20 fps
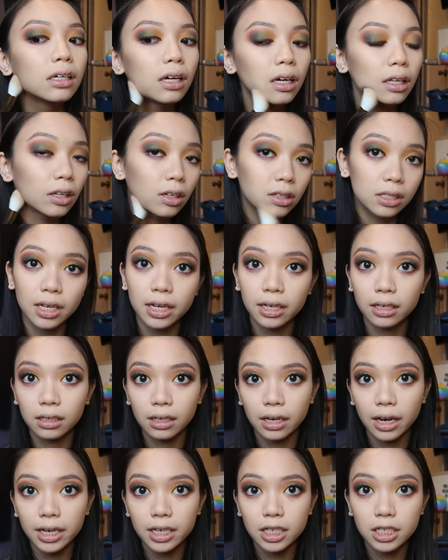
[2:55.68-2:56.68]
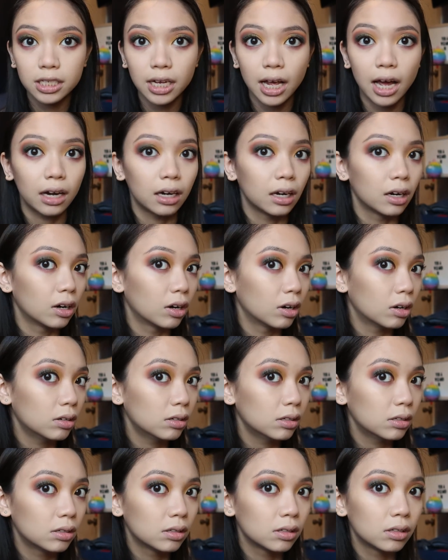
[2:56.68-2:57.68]
It looks like a nice
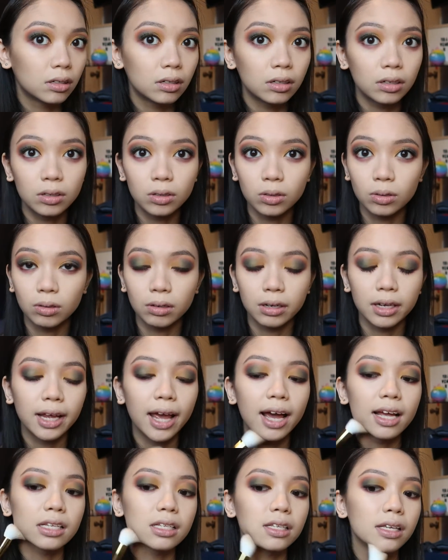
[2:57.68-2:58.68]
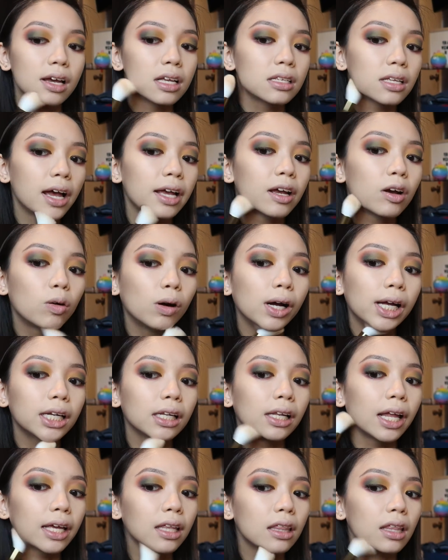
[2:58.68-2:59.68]
shadow. Oh, yes, I
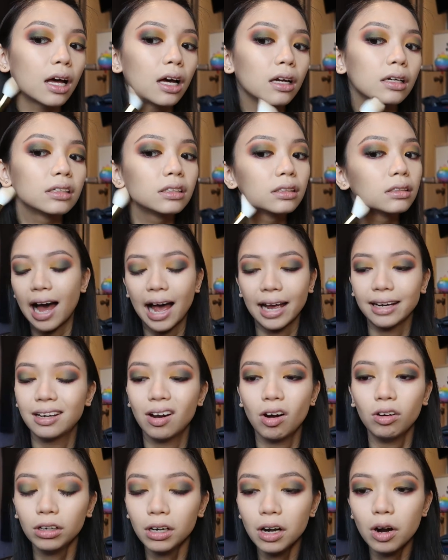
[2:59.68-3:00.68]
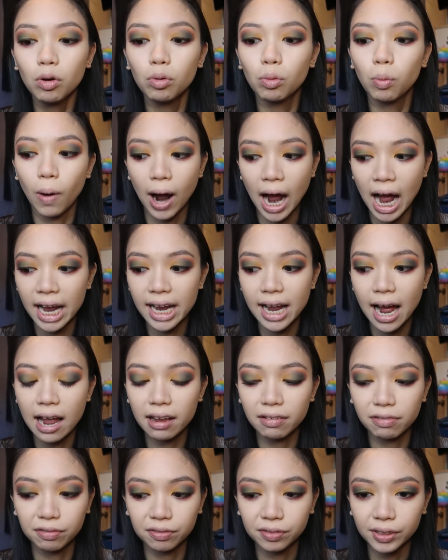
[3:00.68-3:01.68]
quite like that. I don't know why
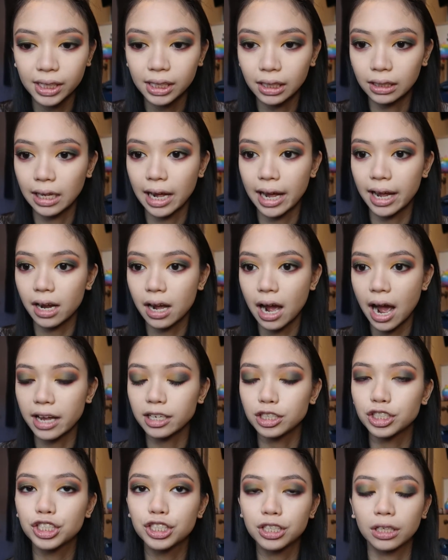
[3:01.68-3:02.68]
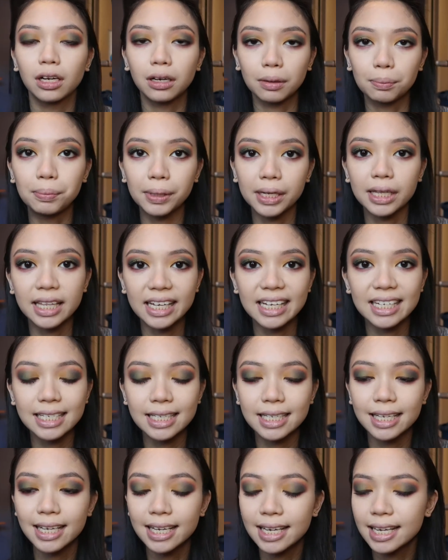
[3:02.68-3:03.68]
I feel like I shouldn't be
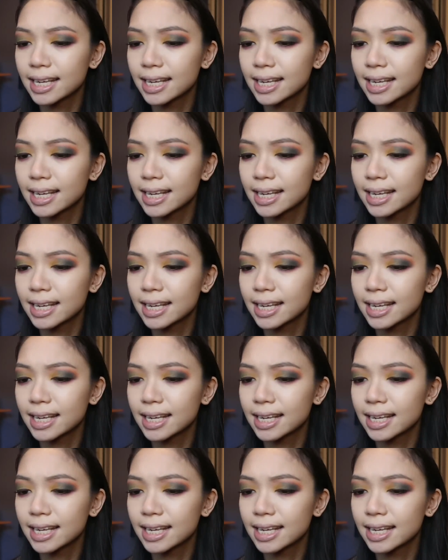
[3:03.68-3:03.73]
this